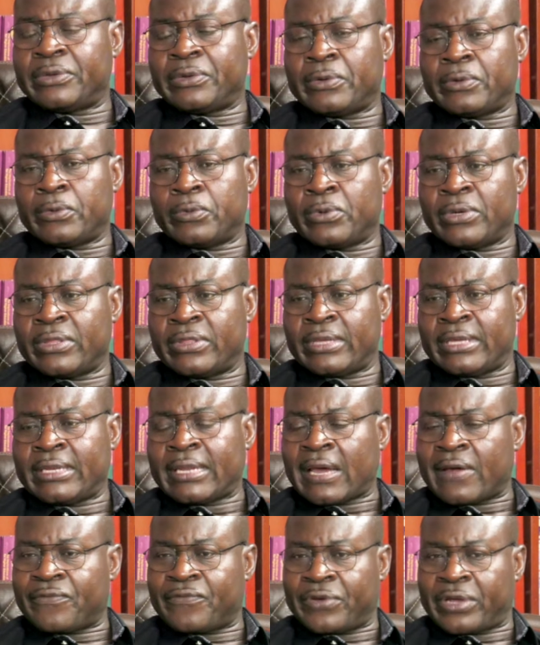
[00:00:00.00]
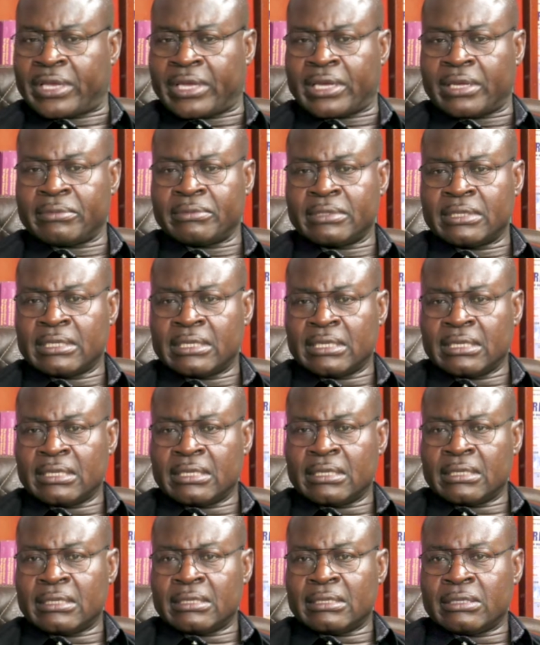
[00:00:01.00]
know, within Africa,
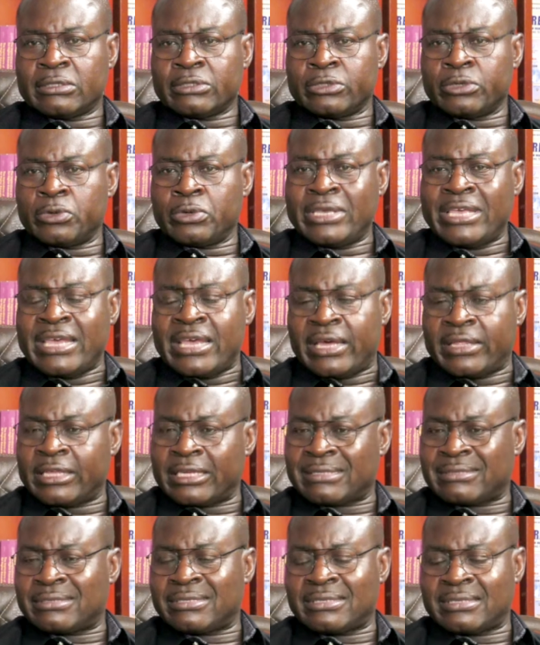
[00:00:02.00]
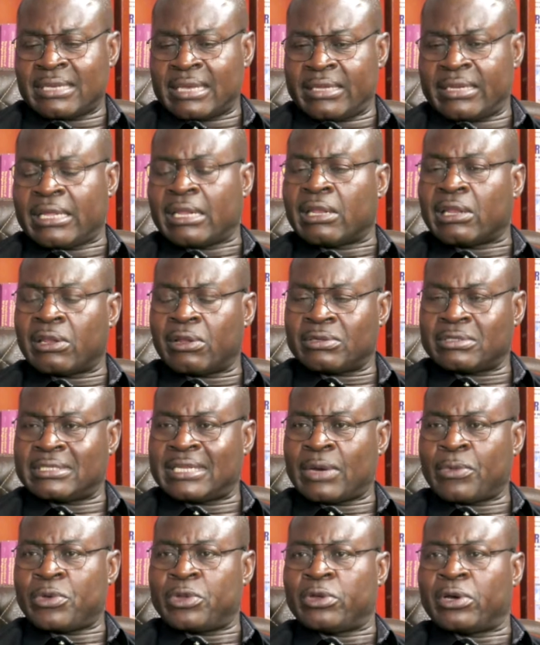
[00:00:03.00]
you hear the saying a lot
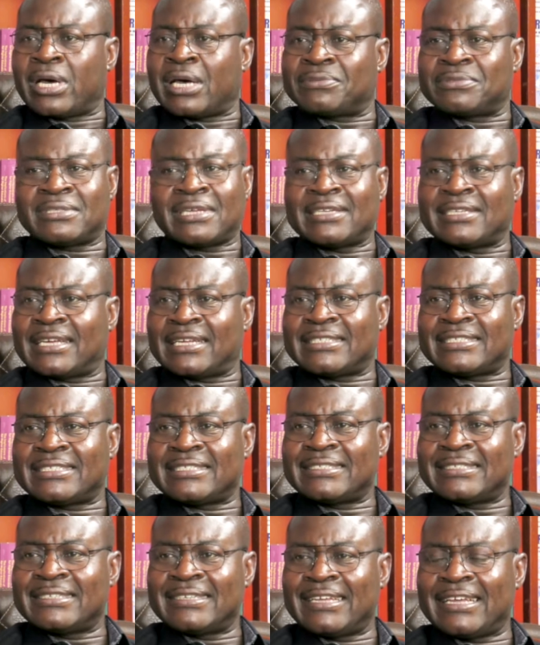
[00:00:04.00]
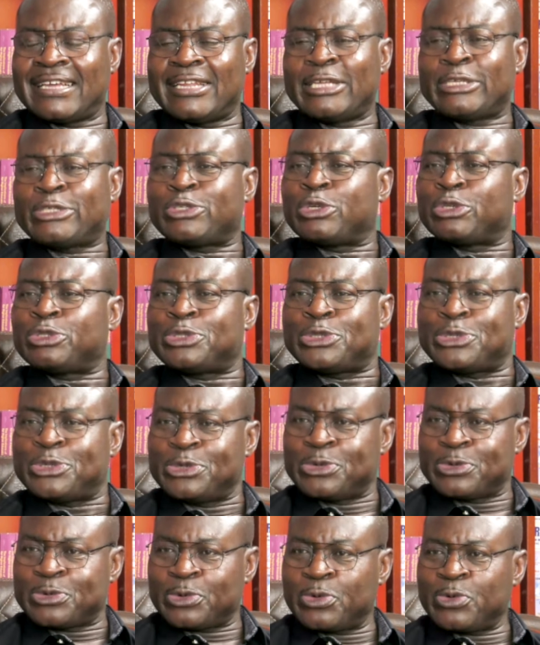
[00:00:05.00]
that we don't have standards. And it's not
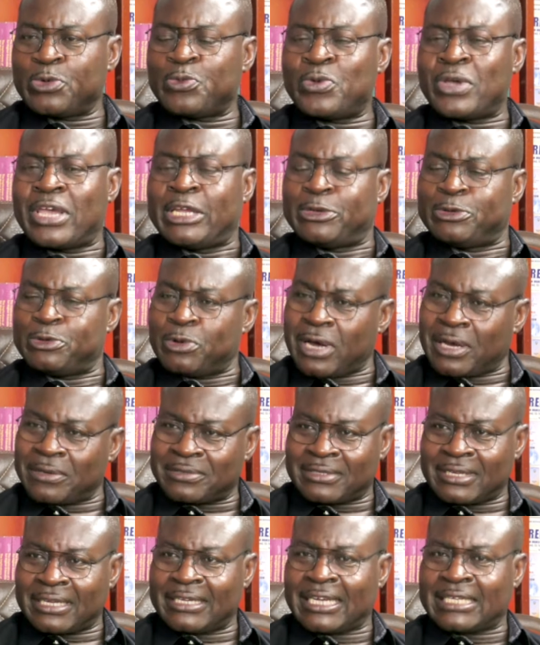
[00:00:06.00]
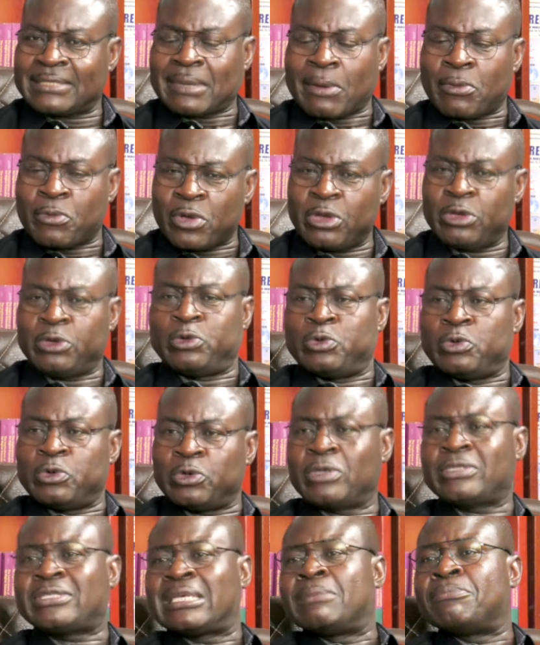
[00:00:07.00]
true. We do have standards, but we do
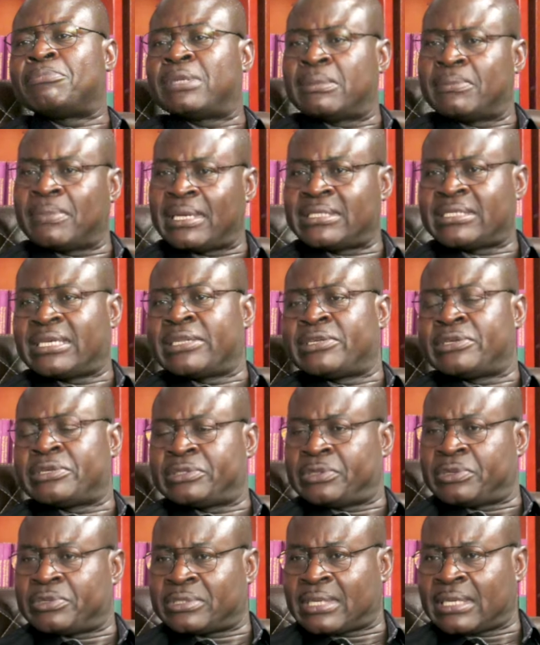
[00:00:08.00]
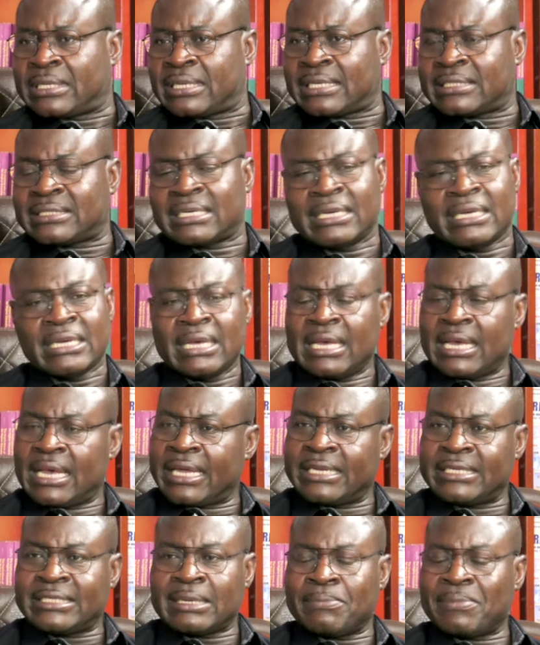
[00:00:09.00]
not implement and use those standards.
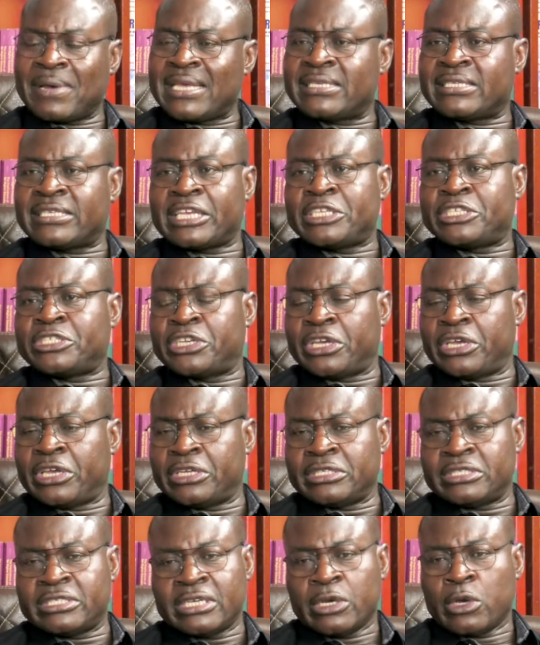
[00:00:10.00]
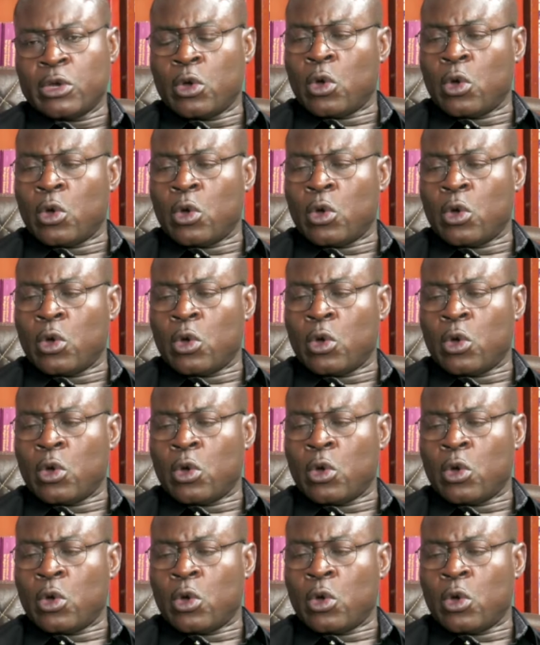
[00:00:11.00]
And it's a mindset change.